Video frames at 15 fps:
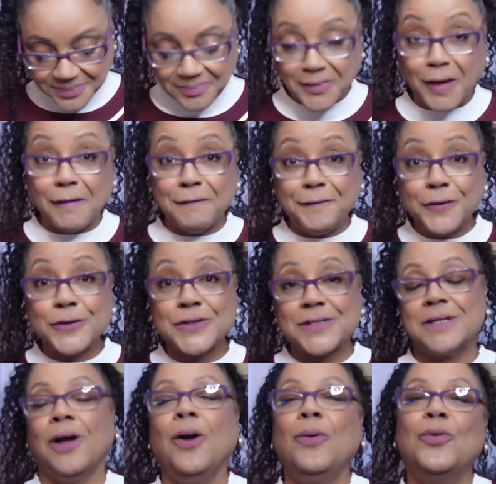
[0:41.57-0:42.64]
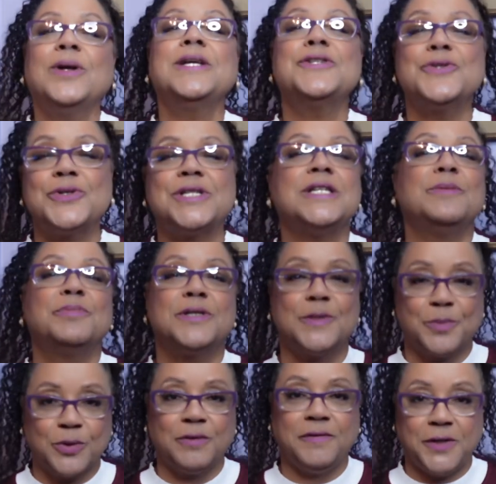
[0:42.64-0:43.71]
First, what is your
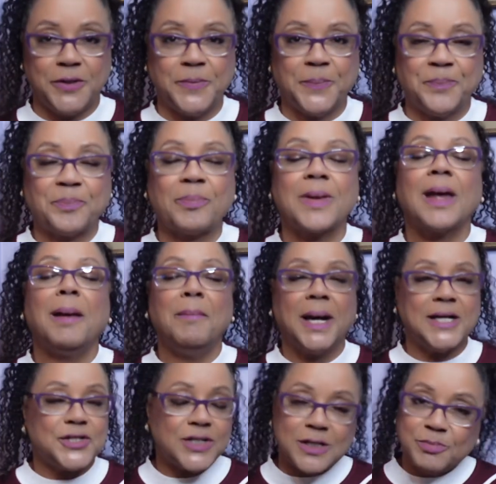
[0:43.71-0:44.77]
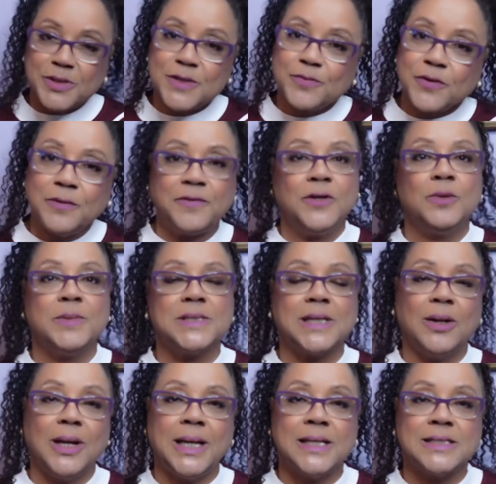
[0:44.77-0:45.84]
cheapest perfume? And my cheapest perfume is
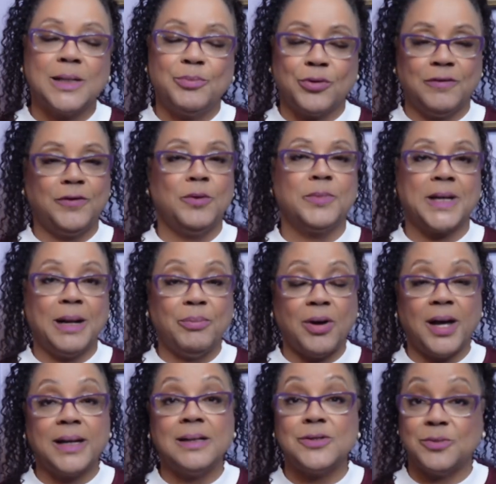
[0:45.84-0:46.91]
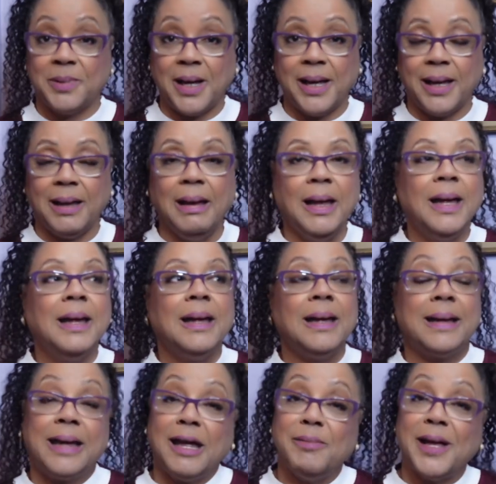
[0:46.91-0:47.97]
a perfume that I bought in Dubai.
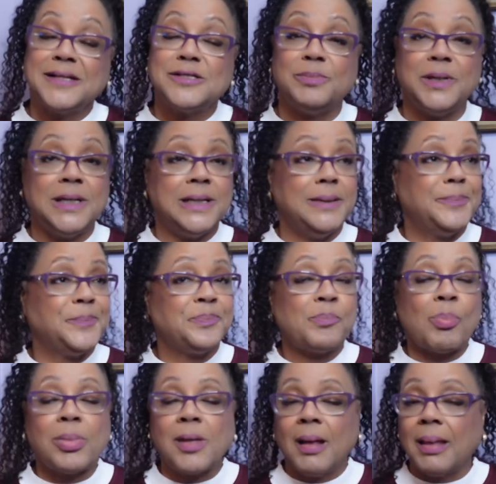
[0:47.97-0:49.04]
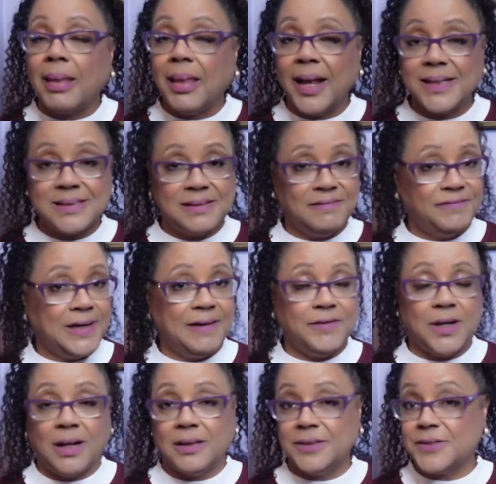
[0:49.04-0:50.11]
It came out to be less than
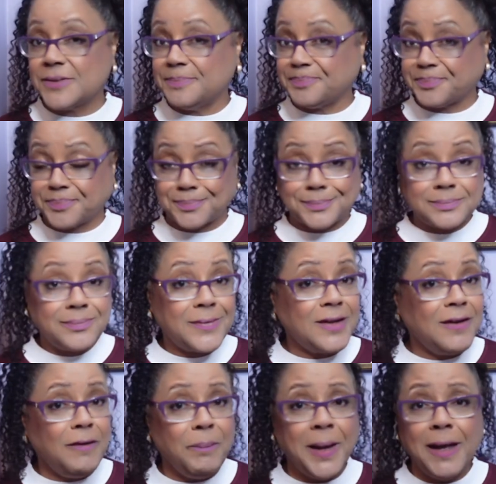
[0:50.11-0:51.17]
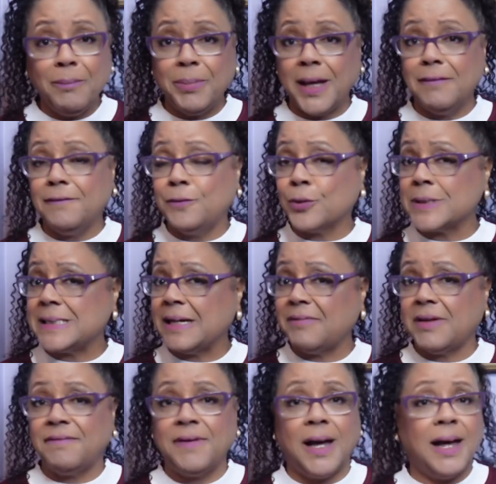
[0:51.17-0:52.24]
$5. It may have been
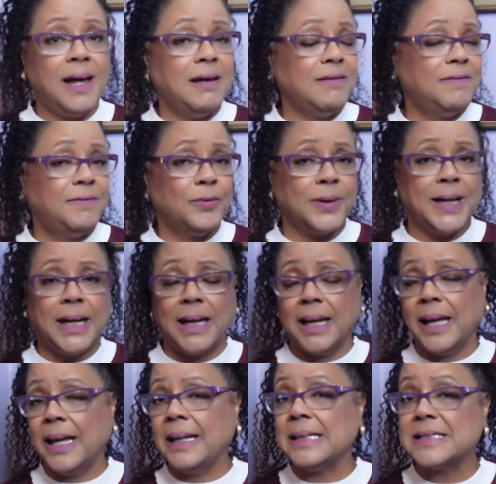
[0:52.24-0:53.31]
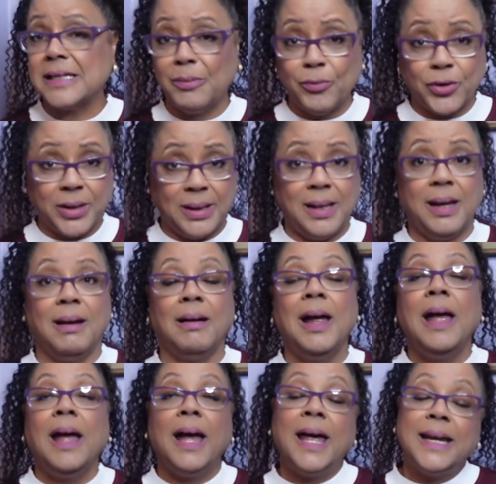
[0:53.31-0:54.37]
$4.75, $4.99, somewhere in there.
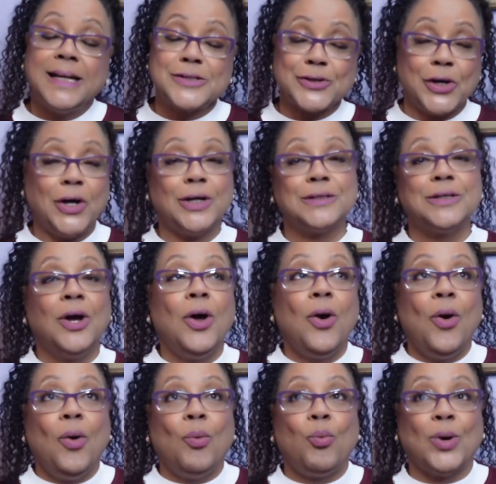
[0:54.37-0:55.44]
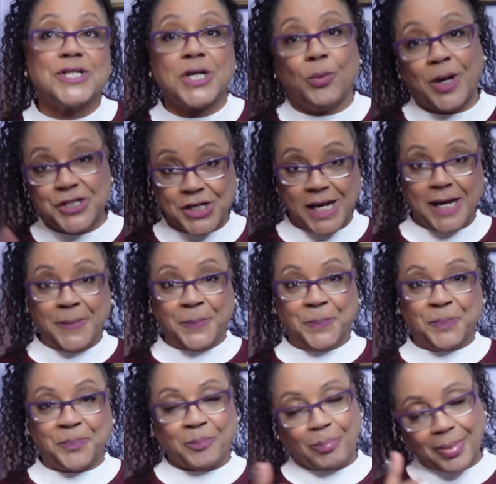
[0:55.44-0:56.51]
And it's called Washa Washa.
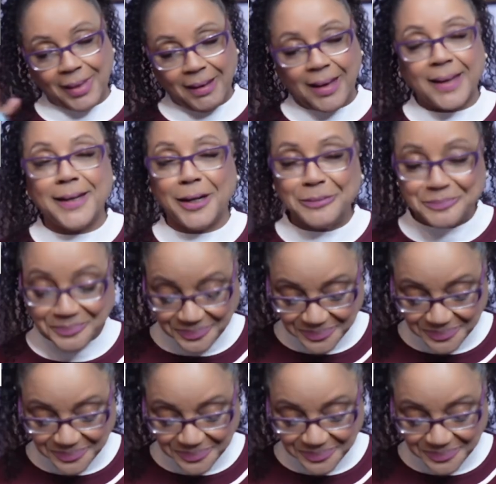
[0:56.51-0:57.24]
I know.